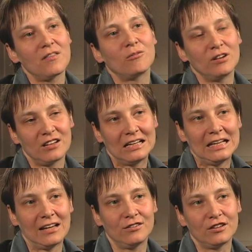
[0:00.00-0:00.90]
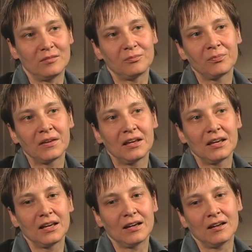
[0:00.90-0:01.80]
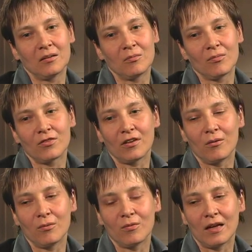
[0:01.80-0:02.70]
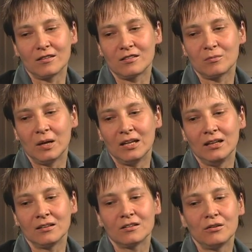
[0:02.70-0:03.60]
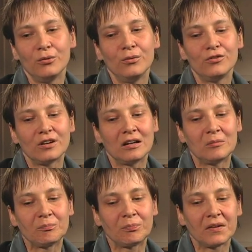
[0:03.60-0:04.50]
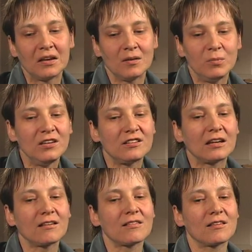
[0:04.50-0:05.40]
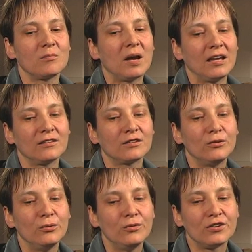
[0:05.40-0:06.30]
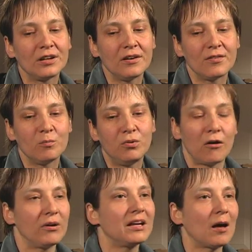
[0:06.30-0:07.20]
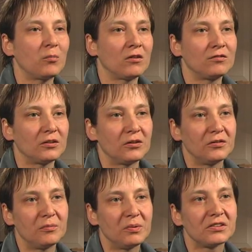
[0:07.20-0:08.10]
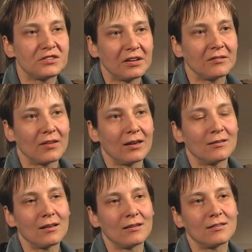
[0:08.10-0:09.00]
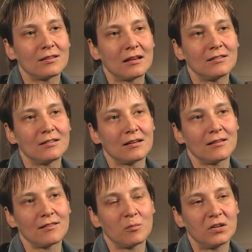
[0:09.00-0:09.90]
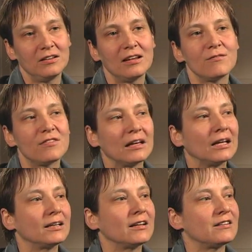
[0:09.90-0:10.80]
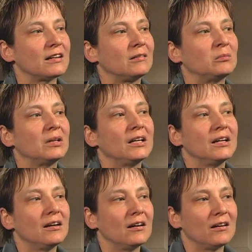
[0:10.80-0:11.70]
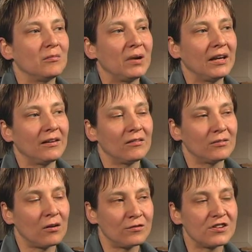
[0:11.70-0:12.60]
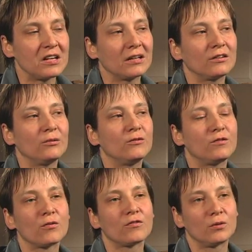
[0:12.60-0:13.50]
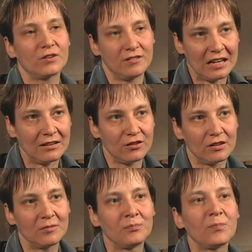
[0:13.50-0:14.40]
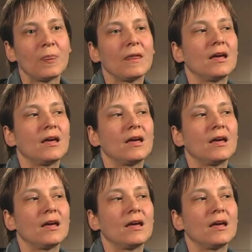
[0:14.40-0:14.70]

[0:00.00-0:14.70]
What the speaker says: further retaliation. So that may include beatings, it may include the blowing up of a building that somebody lives in, it may often include forceful detention.